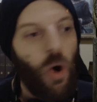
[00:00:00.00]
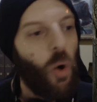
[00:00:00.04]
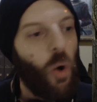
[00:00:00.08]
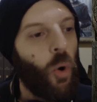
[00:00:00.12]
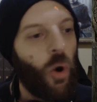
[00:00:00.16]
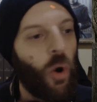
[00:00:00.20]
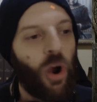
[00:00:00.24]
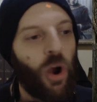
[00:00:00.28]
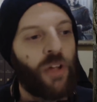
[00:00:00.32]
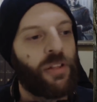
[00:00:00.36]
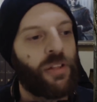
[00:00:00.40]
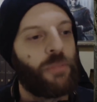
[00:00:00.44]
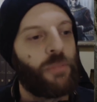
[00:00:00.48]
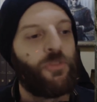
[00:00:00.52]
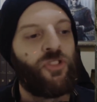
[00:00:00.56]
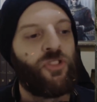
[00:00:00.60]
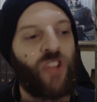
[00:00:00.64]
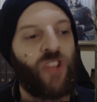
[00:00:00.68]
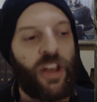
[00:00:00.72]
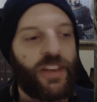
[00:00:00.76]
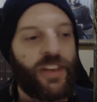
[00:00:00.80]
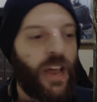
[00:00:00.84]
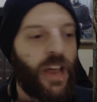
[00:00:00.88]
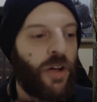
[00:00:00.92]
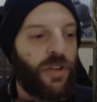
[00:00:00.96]
or some
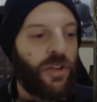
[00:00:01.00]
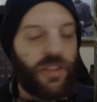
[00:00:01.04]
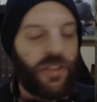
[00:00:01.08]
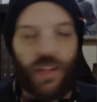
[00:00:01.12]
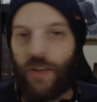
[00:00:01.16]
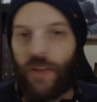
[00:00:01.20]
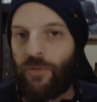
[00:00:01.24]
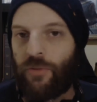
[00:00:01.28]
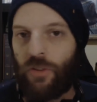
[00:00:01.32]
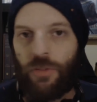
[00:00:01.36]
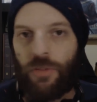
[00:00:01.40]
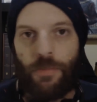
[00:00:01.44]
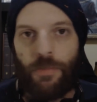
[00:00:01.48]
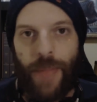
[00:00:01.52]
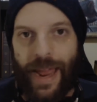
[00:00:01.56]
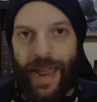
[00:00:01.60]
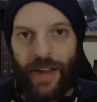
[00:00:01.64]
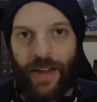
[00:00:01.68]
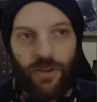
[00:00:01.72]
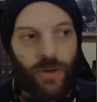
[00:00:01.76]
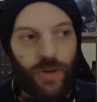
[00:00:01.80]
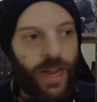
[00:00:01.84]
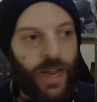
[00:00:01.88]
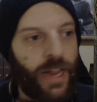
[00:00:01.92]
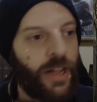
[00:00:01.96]
shutdown stuff with
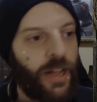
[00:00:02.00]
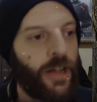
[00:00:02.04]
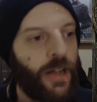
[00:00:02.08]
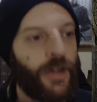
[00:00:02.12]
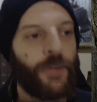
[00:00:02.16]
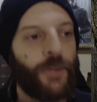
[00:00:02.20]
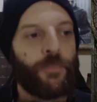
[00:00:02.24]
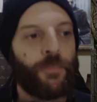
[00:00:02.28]
Mandrake.